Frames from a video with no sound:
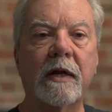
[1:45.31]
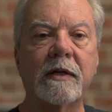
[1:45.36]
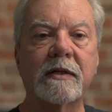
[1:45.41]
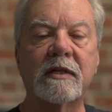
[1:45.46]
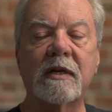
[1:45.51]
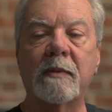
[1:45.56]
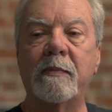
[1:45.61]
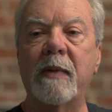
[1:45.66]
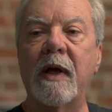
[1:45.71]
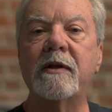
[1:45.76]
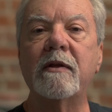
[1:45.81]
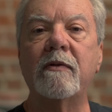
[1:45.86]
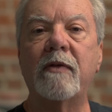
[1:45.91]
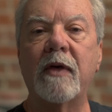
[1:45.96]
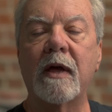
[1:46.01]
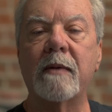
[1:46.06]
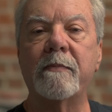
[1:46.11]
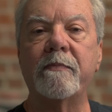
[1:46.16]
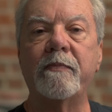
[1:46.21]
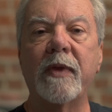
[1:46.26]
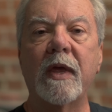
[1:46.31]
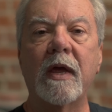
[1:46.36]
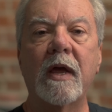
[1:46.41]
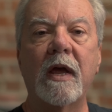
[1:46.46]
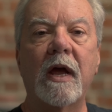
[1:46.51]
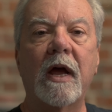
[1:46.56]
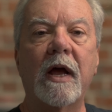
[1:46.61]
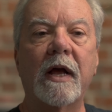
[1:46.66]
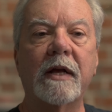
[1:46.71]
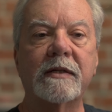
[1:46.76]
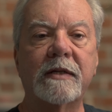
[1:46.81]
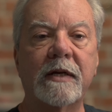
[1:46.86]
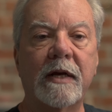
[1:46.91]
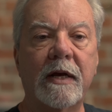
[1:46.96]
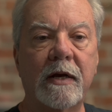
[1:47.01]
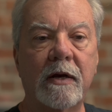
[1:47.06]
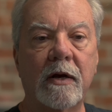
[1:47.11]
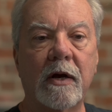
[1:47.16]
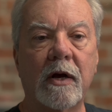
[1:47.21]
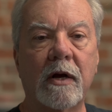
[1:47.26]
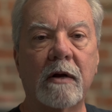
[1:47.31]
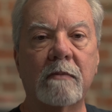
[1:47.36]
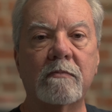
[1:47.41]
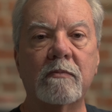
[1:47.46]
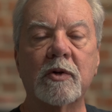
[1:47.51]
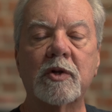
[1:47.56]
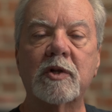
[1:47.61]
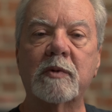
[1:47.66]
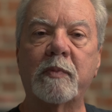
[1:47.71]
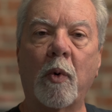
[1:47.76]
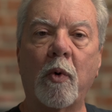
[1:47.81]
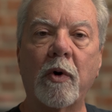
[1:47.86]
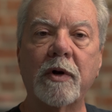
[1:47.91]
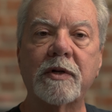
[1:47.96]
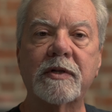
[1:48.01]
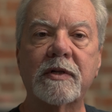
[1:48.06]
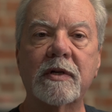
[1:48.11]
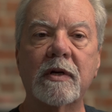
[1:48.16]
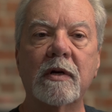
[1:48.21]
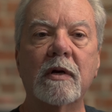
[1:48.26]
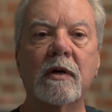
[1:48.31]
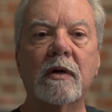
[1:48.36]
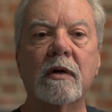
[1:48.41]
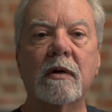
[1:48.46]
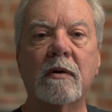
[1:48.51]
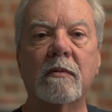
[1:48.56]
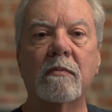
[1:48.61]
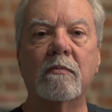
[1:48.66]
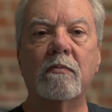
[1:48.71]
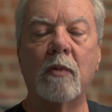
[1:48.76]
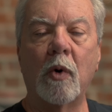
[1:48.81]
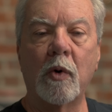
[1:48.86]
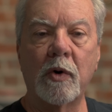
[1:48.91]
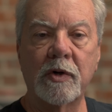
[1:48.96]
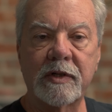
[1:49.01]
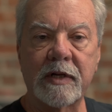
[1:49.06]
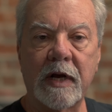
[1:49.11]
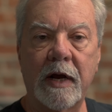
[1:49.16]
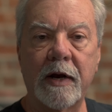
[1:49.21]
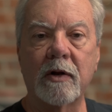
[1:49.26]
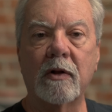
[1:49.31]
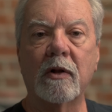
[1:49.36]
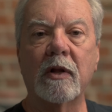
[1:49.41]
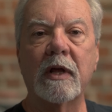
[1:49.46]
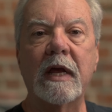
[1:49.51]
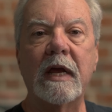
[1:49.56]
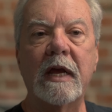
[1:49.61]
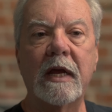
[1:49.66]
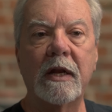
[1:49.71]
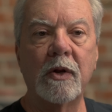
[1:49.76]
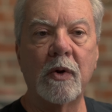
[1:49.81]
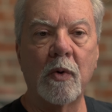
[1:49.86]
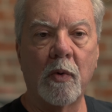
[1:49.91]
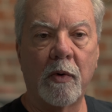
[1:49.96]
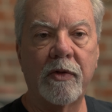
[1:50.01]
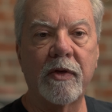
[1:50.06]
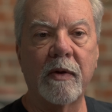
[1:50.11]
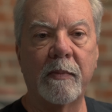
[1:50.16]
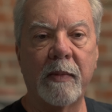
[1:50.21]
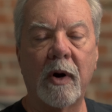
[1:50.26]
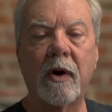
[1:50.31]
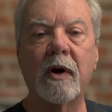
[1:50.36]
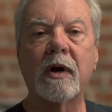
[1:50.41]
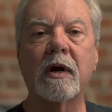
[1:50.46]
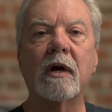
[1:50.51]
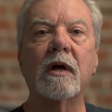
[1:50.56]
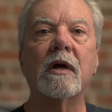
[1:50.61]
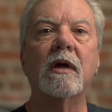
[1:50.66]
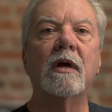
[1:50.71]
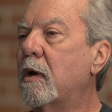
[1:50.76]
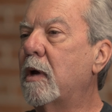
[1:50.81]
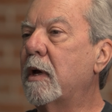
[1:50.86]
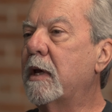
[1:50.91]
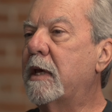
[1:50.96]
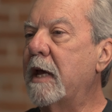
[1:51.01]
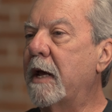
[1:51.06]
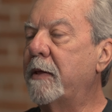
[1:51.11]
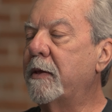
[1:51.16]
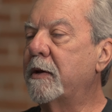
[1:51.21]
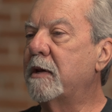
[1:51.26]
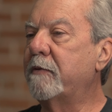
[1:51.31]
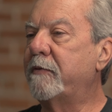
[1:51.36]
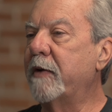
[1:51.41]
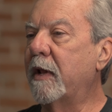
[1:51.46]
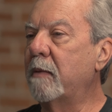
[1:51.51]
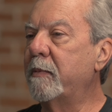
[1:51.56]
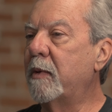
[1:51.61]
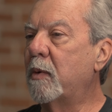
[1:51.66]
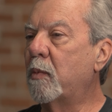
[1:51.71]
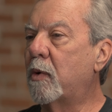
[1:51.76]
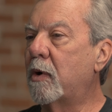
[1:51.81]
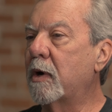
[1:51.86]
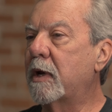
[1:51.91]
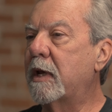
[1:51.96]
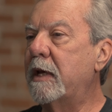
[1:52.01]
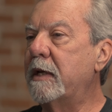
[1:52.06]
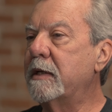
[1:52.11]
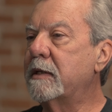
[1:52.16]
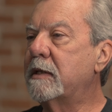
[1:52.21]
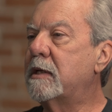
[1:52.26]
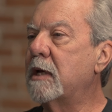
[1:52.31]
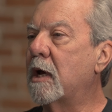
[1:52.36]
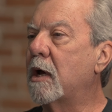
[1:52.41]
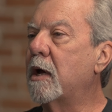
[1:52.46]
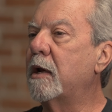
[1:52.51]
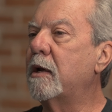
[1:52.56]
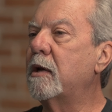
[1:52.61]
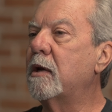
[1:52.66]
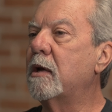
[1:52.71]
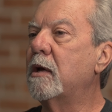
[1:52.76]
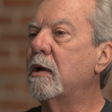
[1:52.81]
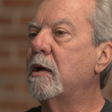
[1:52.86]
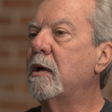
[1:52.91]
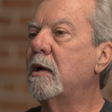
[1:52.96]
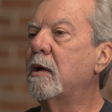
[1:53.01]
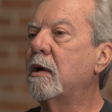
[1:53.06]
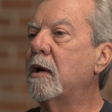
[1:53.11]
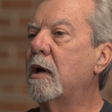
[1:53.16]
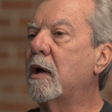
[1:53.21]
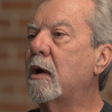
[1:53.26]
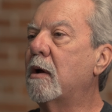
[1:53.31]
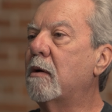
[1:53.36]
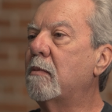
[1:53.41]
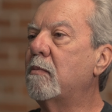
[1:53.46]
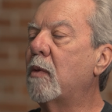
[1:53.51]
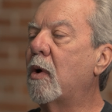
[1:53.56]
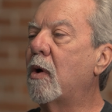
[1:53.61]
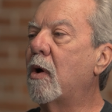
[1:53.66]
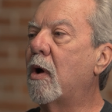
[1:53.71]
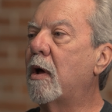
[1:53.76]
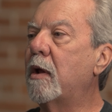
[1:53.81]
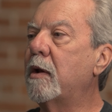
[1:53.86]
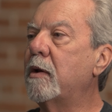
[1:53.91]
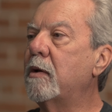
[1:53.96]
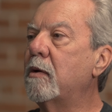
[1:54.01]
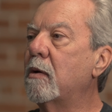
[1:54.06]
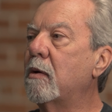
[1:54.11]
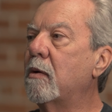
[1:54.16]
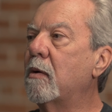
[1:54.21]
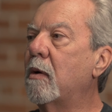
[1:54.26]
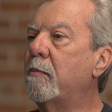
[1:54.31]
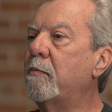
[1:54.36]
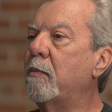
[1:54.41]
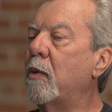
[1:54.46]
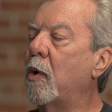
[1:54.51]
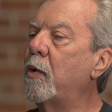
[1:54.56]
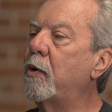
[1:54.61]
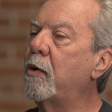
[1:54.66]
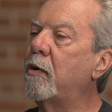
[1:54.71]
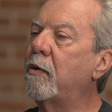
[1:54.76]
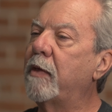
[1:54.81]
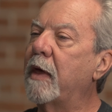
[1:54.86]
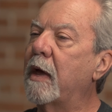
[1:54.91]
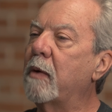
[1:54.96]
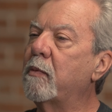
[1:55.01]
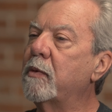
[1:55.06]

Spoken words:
cemented them as a sports motorcycle in North America. Again, the development work he's done on a motor that